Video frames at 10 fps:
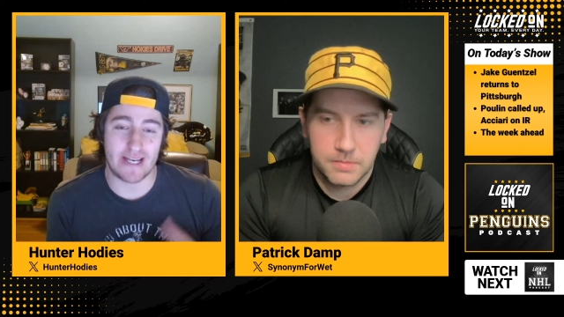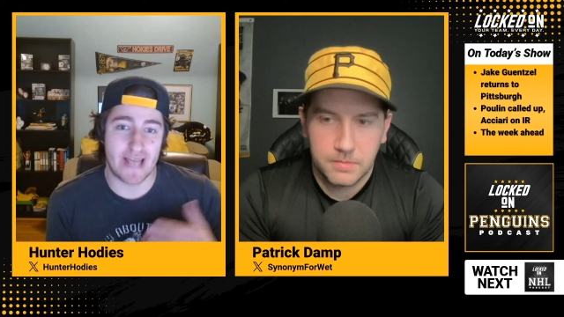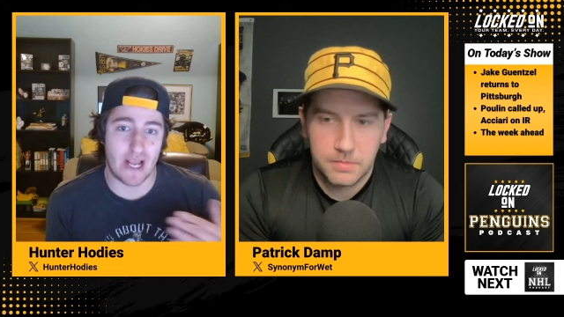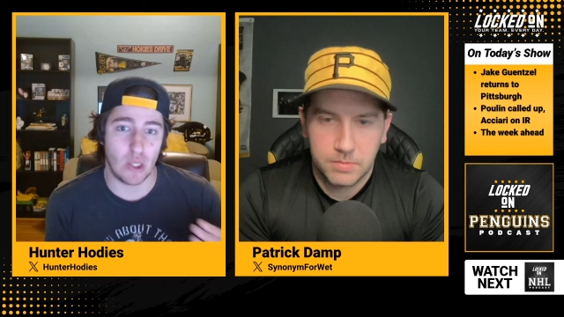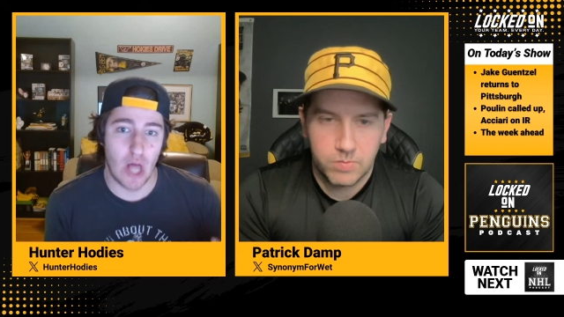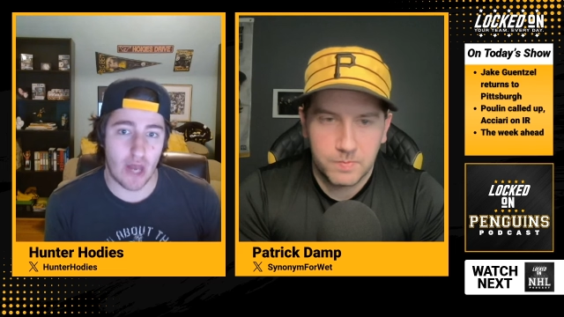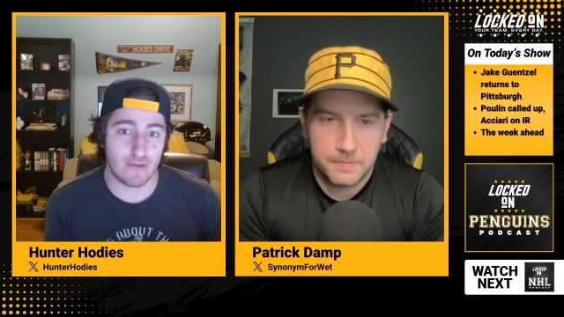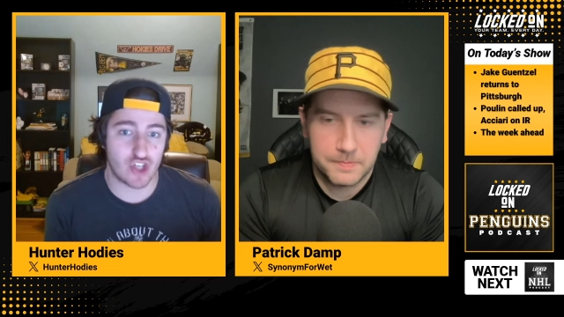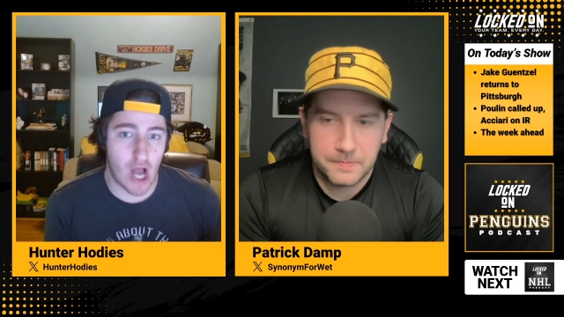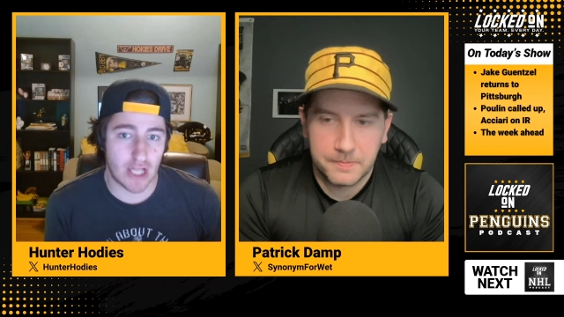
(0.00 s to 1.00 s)
Speaker 1: to take a lot
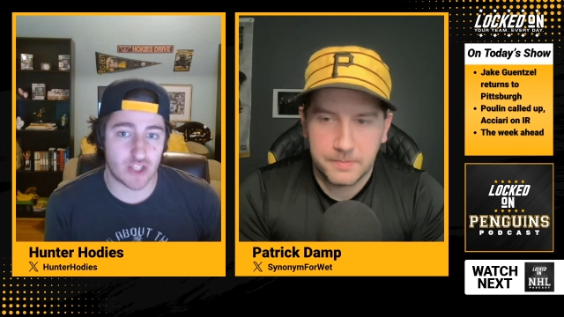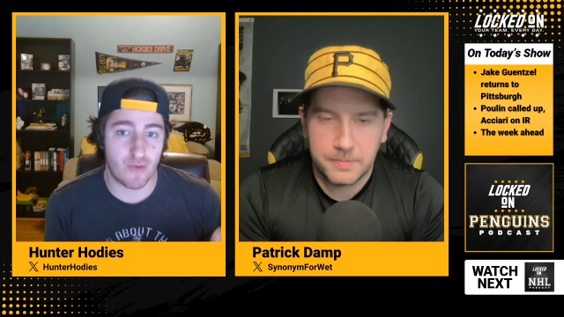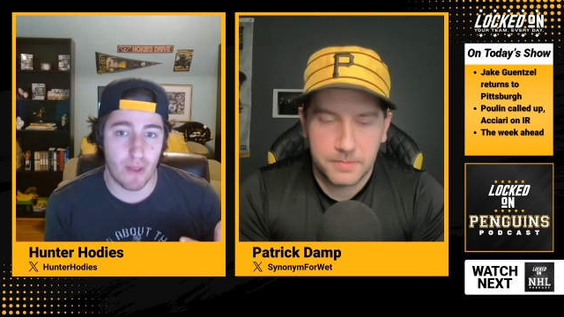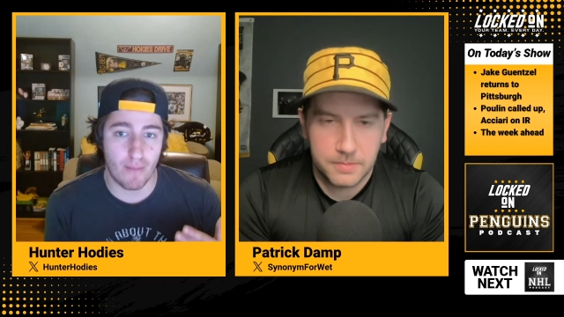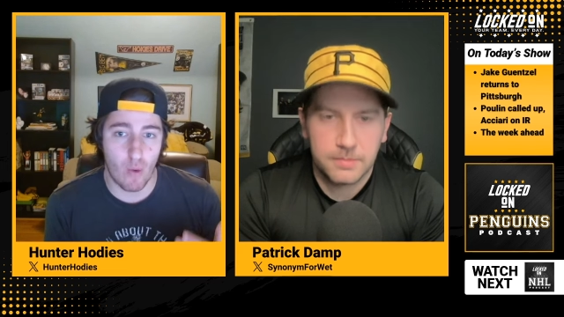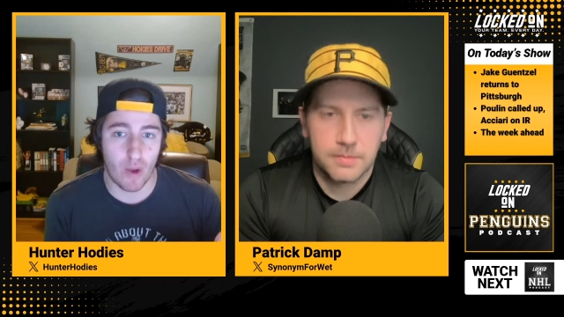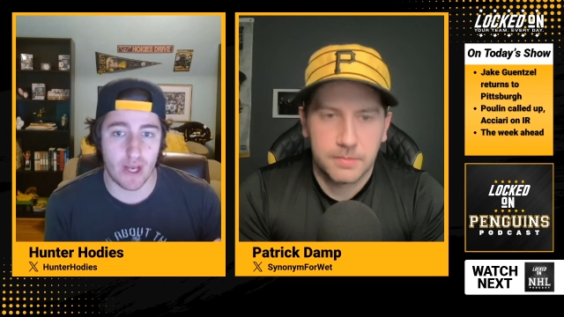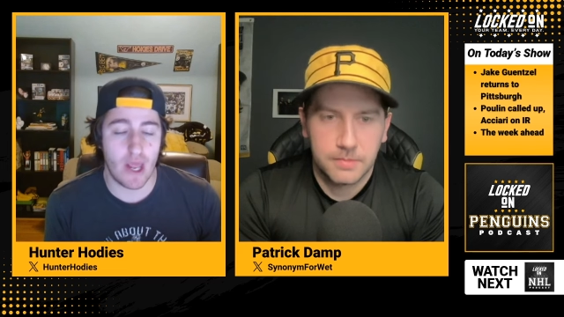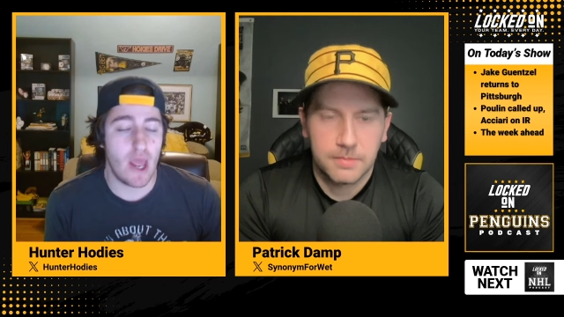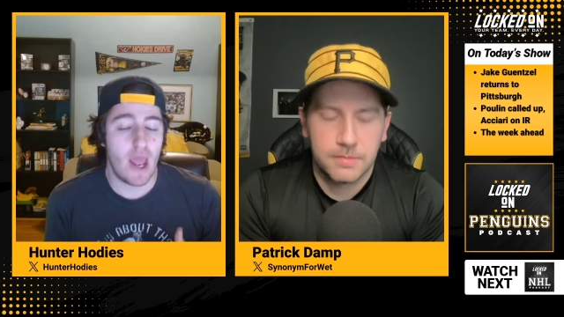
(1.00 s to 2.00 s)
of shots from the
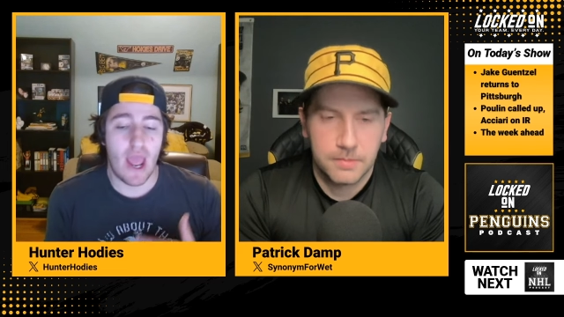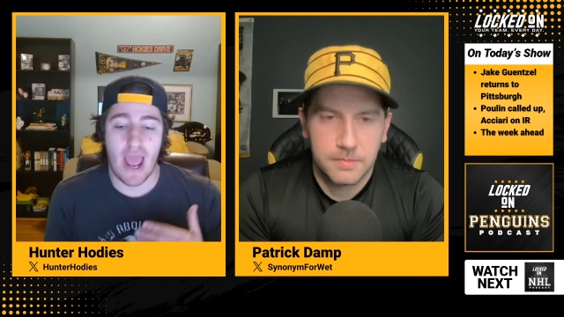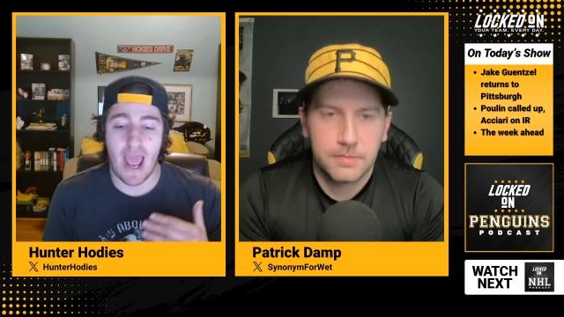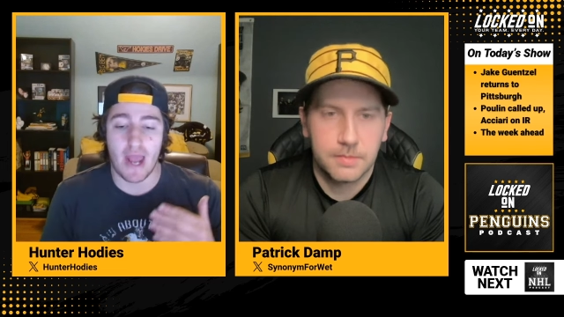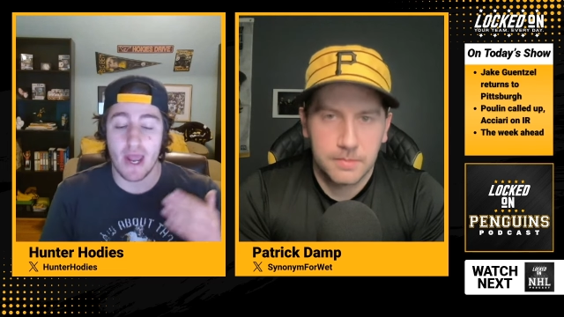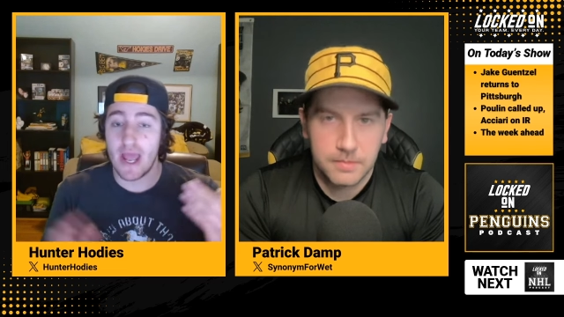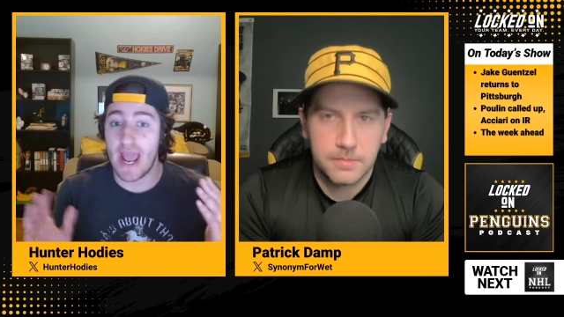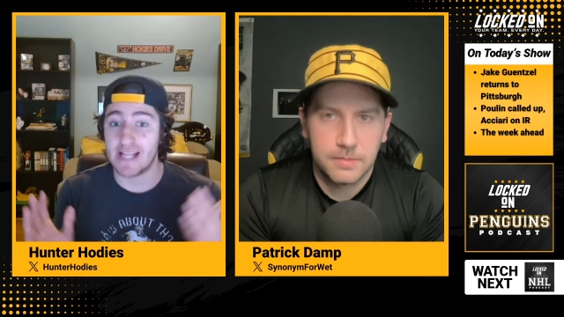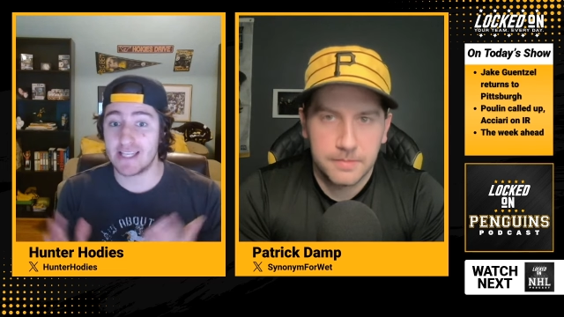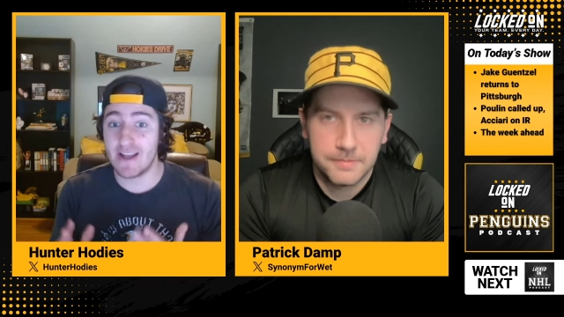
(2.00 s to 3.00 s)
point and
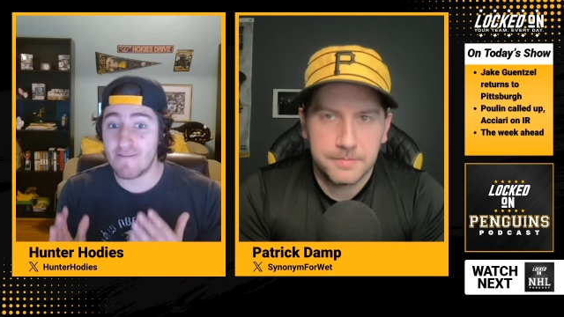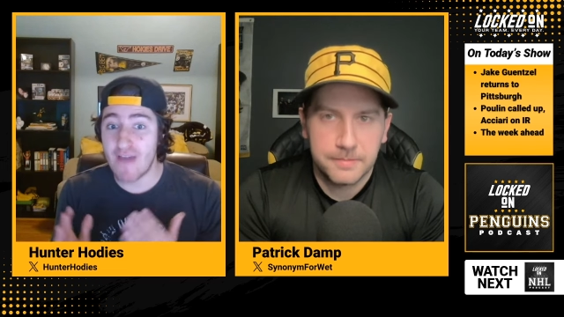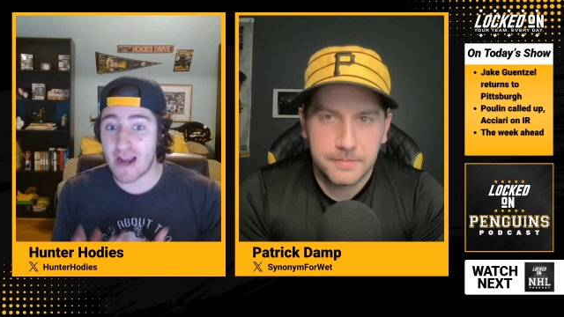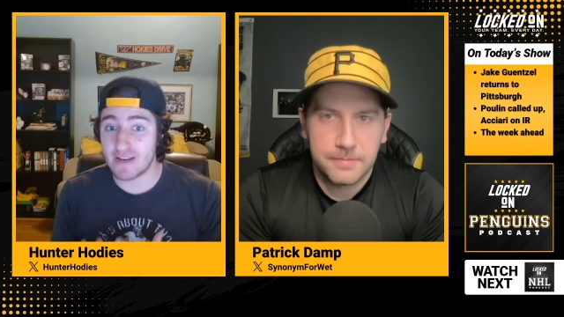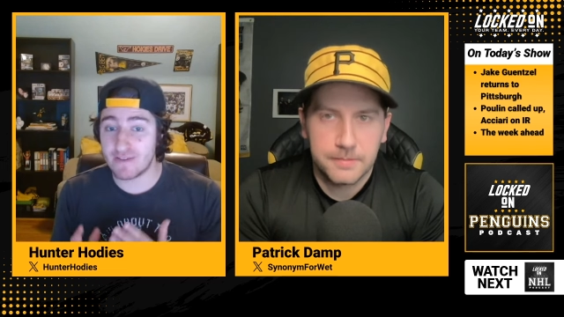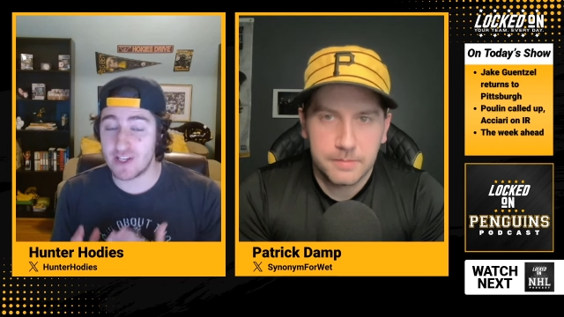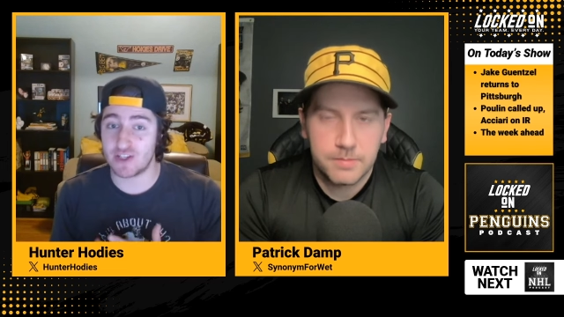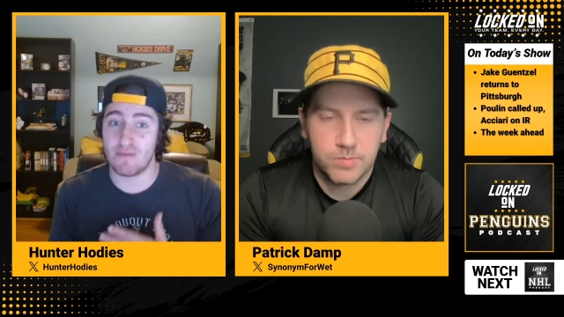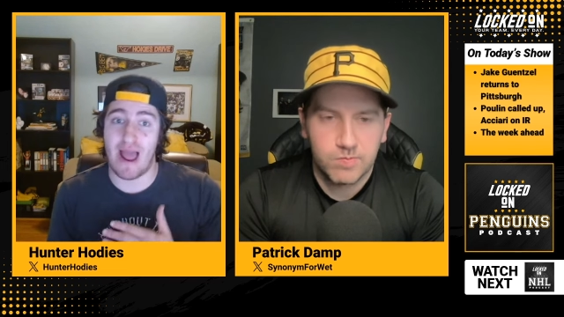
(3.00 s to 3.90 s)
it's an effective system.